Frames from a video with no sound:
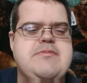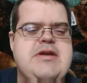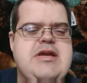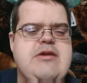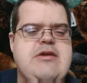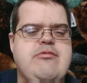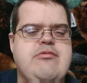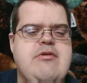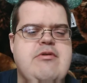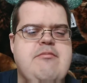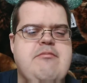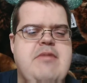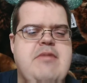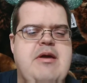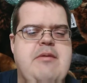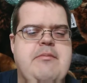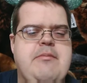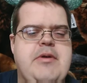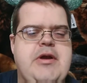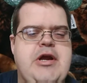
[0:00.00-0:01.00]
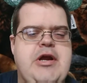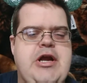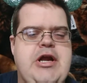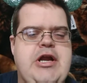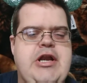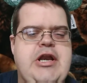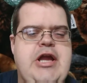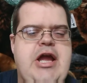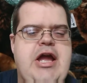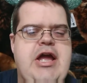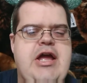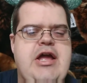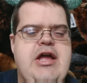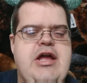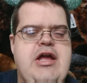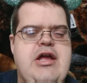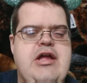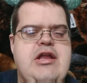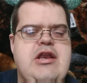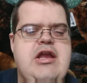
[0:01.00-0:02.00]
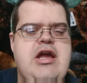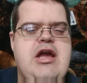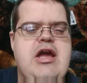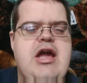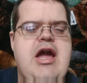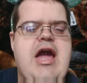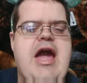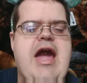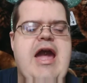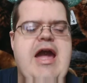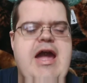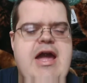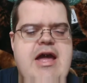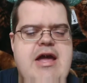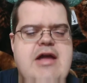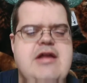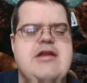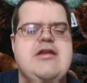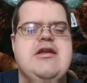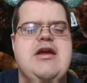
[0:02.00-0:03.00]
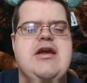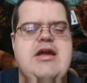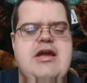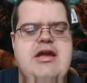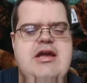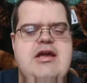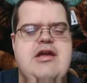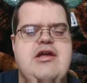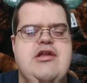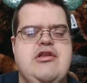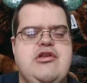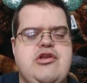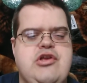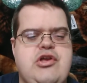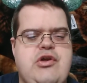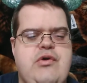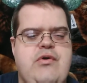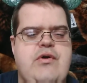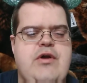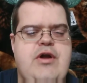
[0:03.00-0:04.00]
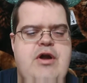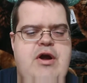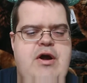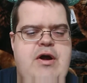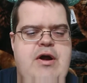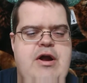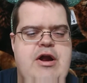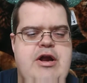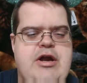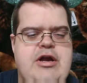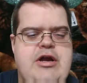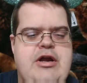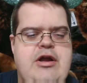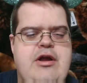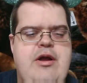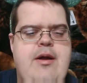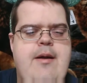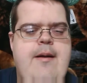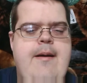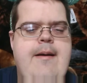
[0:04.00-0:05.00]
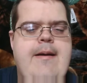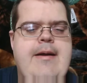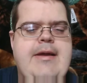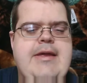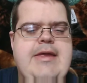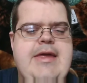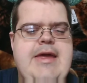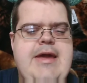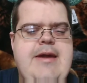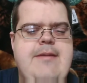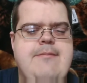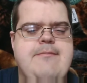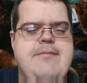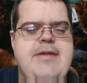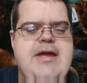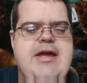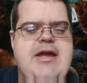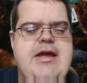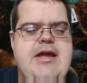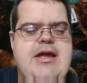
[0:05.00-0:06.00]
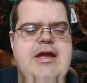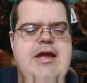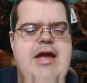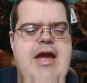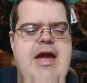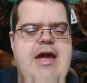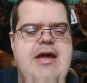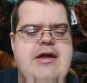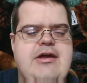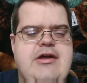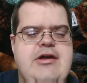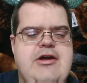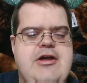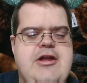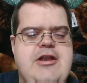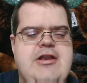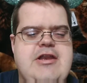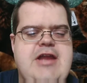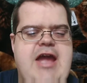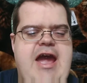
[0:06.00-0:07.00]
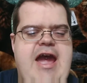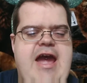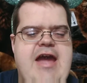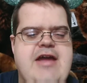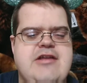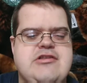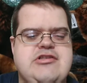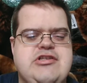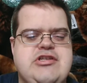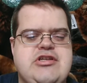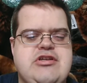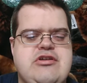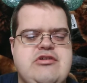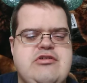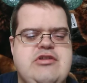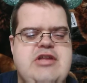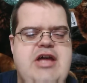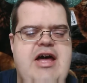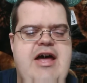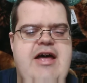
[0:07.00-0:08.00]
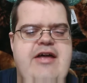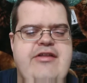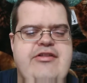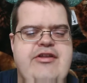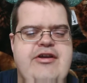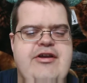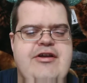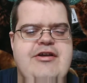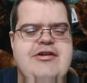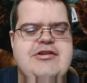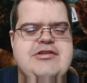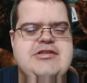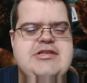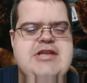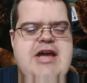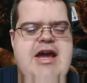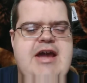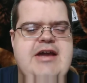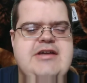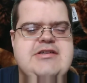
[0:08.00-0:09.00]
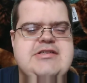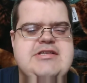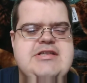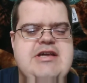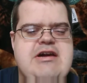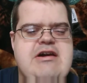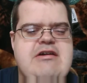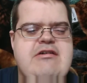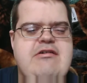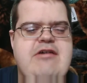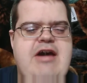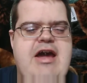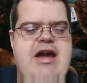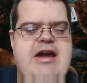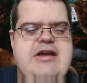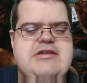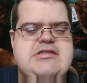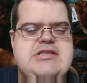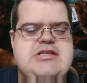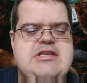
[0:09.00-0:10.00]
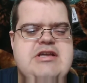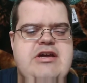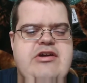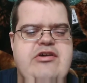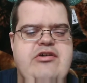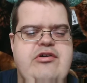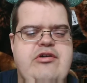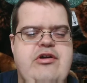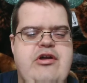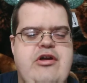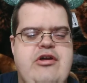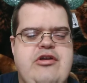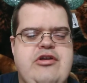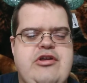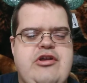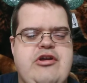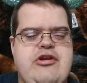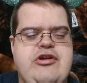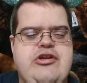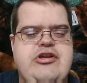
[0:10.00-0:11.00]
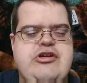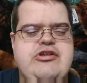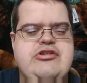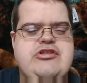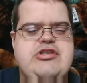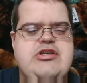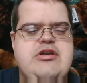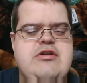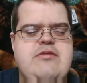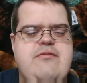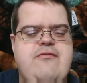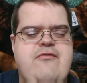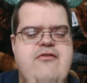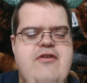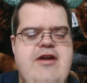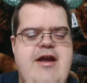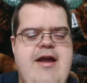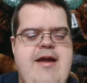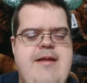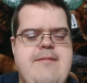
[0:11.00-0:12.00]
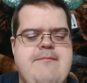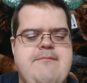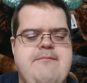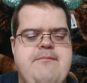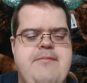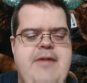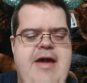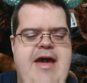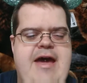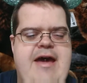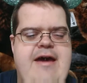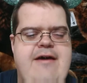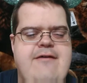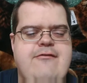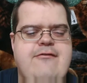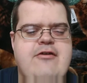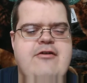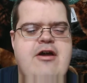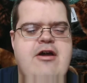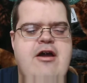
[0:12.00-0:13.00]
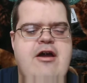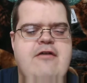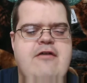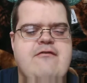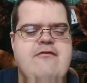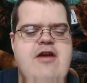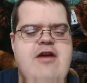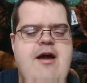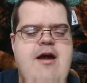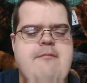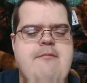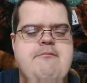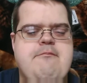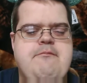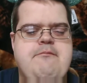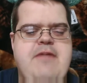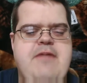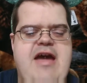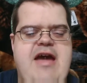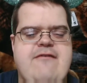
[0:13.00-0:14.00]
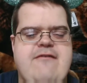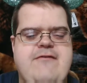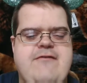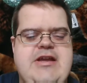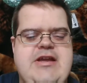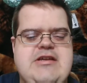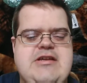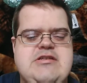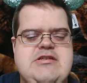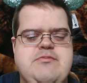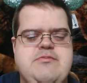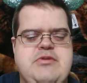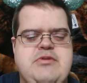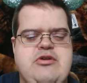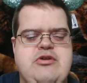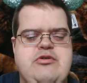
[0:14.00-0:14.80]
be remembered and and in your heart. Keep being a good dad to the others. Exo Exo, your YouTube friend Beth from Bethy's